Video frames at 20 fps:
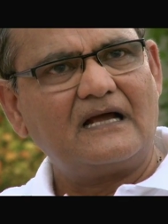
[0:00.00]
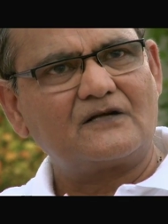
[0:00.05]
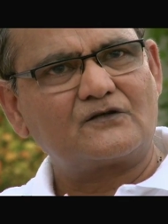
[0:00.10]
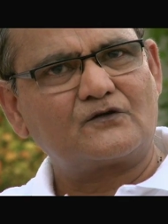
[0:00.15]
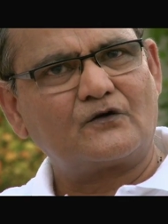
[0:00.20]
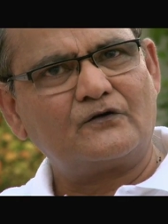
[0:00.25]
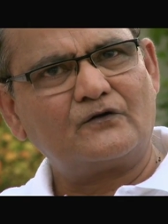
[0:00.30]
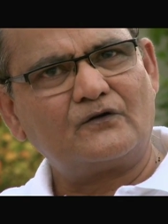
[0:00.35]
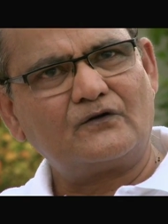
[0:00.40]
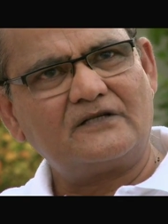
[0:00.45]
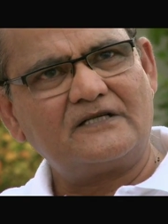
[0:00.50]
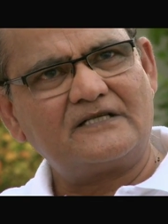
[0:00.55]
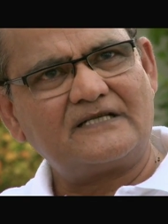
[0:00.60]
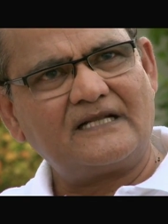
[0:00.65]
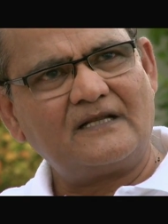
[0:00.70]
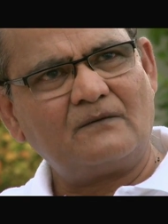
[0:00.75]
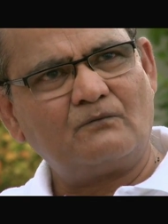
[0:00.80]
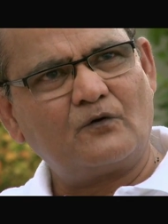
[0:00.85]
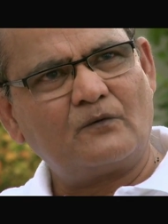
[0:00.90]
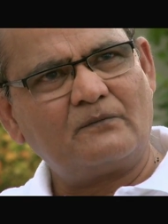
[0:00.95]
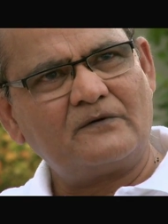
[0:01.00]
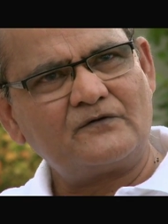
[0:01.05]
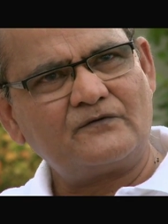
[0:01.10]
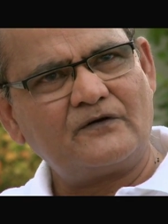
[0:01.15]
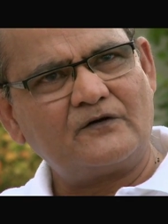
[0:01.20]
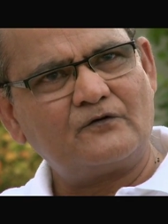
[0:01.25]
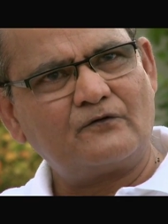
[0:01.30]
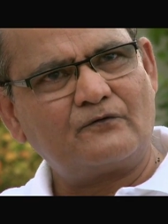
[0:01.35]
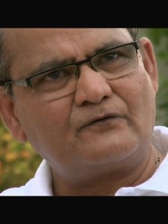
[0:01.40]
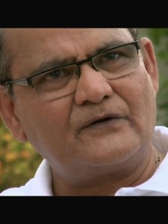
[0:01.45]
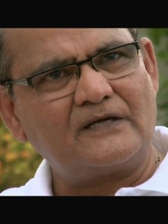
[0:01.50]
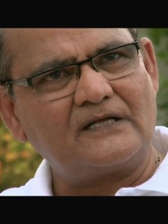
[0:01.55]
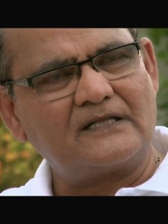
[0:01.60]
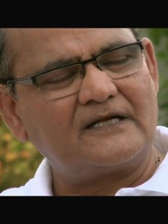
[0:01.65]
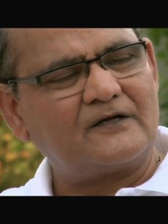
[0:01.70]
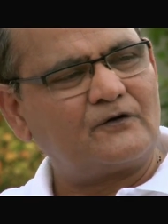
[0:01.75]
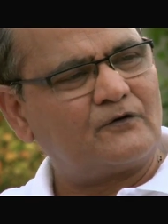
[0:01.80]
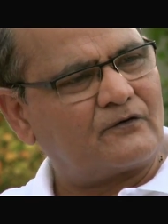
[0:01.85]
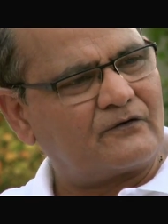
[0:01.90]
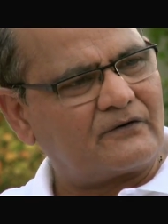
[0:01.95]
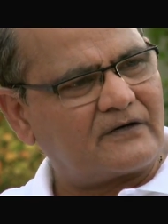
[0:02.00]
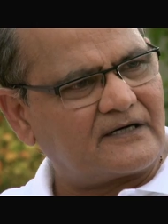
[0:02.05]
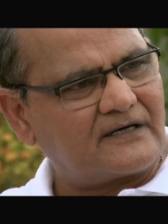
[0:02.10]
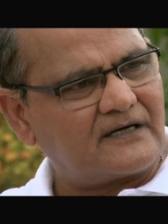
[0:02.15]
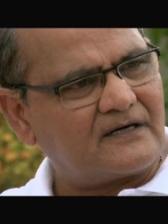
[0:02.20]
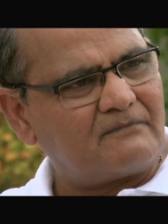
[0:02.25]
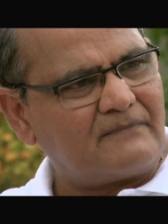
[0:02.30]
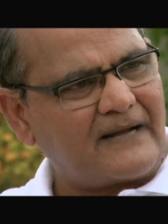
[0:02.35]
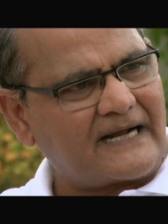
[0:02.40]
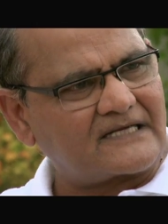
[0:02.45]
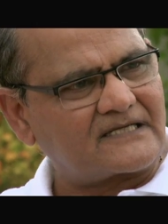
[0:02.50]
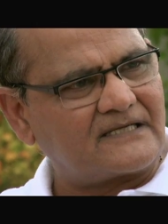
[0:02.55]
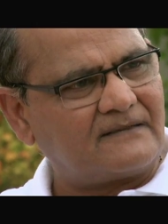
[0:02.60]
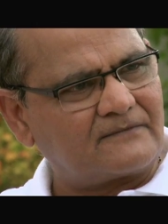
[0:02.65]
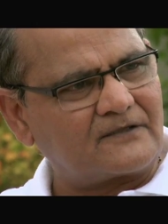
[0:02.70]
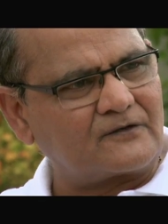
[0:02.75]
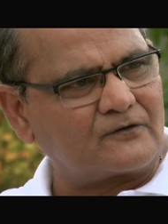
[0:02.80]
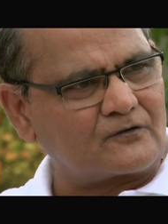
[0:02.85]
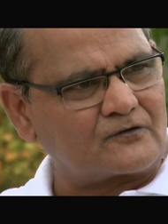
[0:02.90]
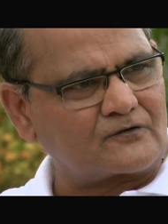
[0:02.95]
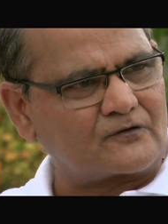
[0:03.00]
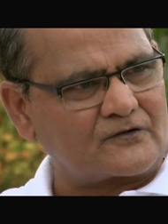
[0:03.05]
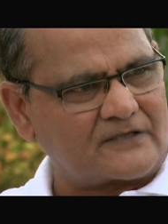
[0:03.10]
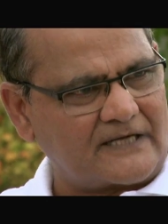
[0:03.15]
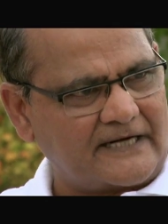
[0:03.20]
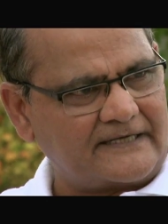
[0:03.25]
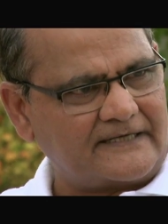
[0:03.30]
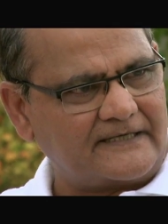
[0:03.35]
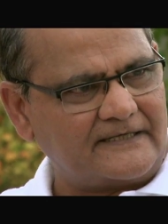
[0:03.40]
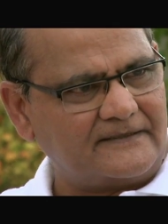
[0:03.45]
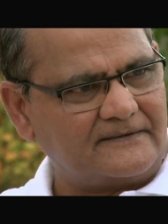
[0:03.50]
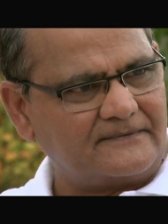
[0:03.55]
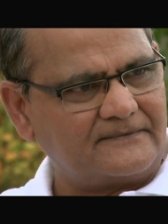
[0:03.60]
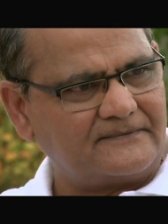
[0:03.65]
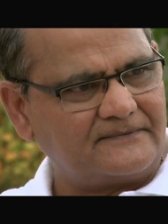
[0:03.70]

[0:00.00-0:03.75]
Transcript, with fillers: So, you know, these are the moments when you feel that you've returned back something to the society.